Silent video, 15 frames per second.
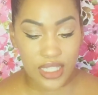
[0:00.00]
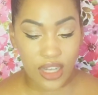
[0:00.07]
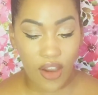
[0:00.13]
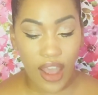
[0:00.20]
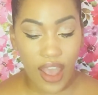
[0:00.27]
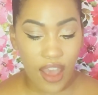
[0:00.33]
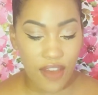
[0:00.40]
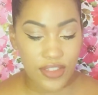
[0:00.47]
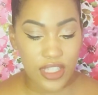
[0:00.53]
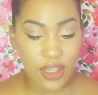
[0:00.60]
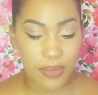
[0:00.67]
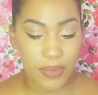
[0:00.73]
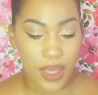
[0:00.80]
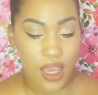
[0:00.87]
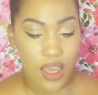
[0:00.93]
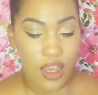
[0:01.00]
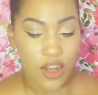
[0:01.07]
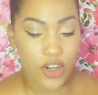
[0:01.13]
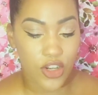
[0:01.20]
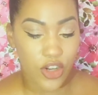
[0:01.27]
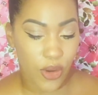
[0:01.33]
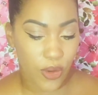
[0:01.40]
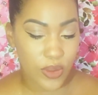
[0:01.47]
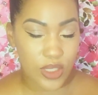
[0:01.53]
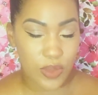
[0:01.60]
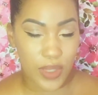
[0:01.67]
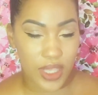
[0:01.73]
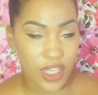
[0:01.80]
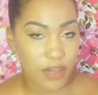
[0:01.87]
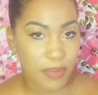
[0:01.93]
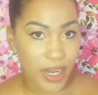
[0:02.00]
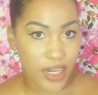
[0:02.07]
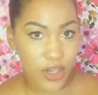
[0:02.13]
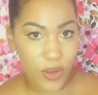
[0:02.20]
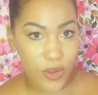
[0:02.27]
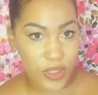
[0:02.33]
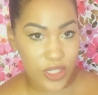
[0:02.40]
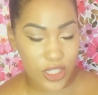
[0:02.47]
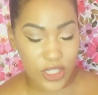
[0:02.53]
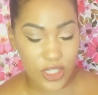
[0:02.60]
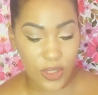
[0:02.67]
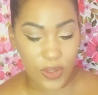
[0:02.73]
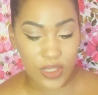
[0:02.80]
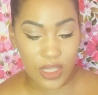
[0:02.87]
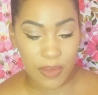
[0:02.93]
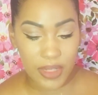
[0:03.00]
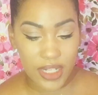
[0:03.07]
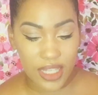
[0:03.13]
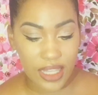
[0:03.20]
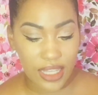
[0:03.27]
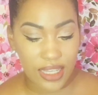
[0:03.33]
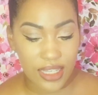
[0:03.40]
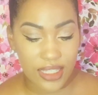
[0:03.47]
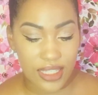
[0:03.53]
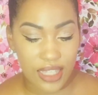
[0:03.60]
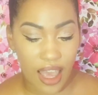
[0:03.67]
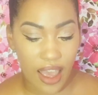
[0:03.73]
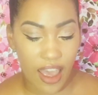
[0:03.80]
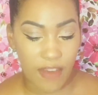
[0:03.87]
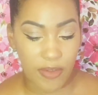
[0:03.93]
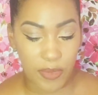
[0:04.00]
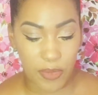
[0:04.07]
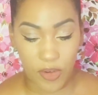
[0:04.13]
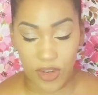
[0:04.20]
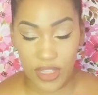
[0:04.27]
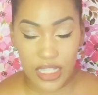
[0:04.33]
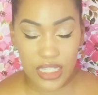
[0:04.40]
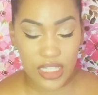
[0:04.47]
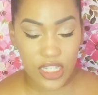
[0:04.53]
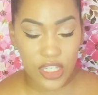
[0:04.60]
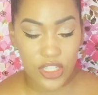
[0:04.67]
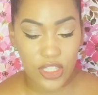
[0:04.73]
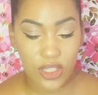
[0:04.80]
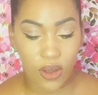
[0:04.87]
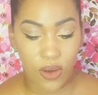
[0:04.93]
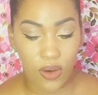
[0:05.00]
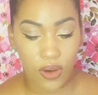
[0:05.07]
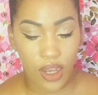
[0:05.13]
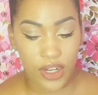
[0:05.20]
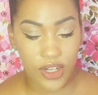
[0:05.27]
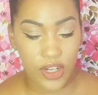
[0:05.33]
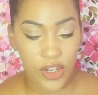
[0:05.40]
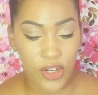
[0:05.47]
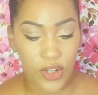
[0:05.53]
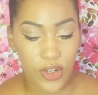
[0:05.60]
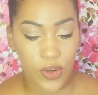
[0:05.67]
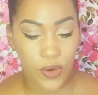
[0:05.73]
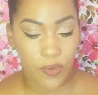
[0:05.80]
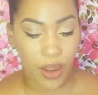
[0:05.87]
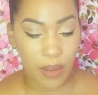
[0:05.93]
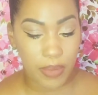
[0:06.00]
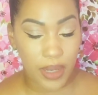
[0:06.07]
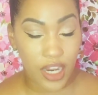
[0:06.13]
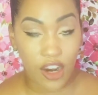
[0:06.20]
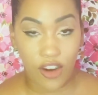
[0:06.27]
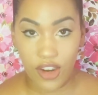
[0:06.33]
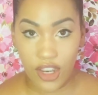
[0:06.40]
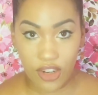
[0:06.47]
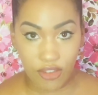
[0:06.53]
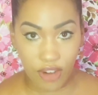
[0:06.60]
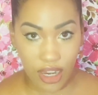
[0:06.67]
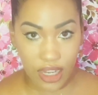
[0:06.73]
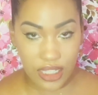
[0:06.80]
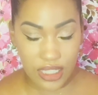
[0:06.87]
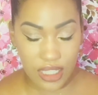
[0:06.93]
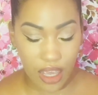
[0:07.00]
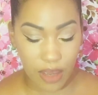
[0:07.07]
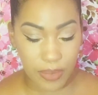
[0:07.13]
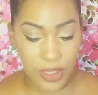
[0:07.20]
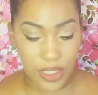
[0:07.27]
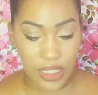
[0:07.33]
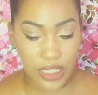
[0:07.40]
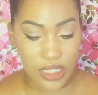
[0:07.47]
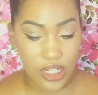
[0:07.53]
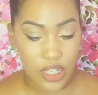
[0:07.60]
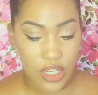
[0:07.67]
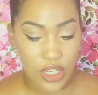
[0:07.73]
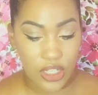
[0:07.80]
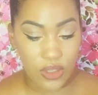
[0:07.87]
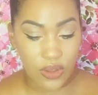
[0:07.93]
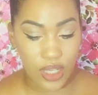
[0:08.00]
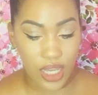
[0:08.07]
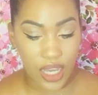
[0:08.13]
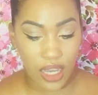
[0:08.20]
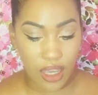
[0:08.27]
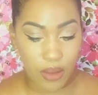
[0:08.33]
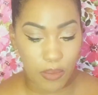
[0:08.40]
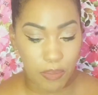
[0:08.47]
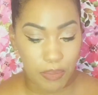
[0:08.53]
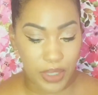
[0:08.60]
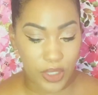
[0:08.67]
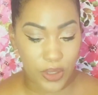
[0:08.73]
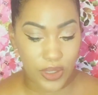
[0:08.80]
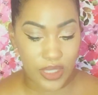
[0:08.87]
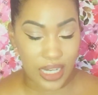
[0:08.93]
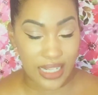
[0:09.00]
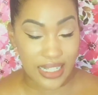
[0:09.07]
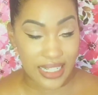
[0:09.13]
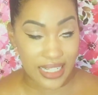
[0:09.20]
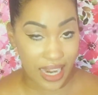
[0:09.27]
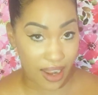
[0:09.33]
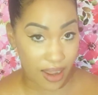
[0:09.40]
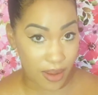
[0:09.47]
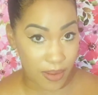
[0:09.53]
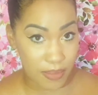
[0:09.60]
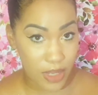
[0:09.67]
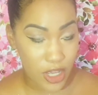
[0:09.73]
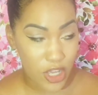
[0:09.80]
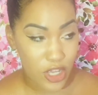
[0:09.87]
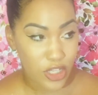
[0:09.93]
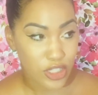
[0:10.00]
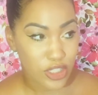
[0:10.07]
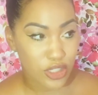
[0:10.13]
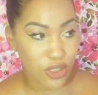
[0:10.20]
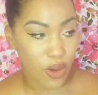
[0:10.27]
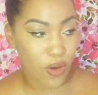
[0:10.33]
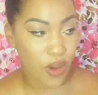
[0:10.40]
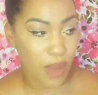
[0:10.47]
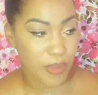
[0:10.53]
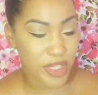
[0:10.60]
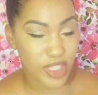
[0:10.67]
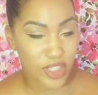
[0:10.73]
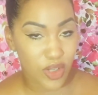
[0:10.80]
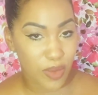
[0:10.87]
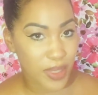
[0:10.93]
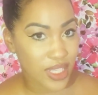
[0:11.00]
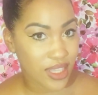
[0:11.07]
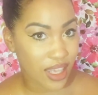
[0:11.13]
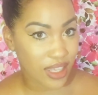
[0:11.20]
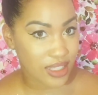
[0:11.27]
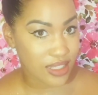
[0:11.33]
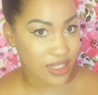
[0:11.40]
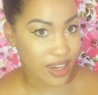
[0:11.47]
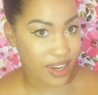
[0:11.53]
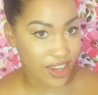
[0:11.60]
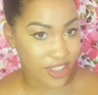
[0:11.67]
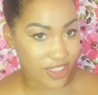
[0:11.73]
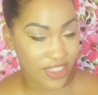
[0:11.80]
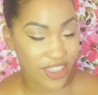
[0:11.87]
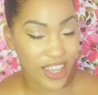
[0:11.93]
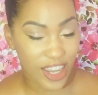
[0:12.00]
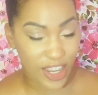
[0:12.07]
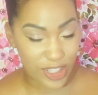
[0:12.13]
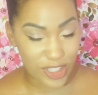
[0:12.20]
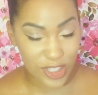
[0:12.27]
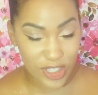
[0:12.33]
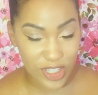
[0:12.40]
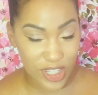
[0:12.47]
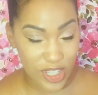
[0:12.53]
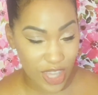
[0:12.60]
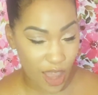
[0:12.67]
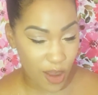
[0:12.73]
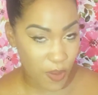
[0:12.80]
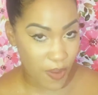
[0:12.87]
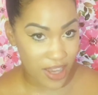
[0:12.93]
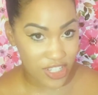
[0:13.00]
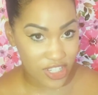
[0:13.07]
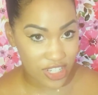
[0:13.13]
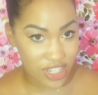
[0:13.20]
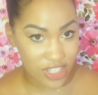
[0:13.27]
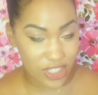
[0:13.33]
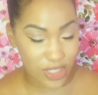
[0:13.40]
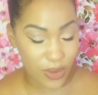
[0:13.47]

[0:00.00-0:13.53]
Now I have some notes within my notes, so some of the things I have in parentheses. So under riparian rights, I put you can't build a dam. So I'm assuming that's the answer to that question.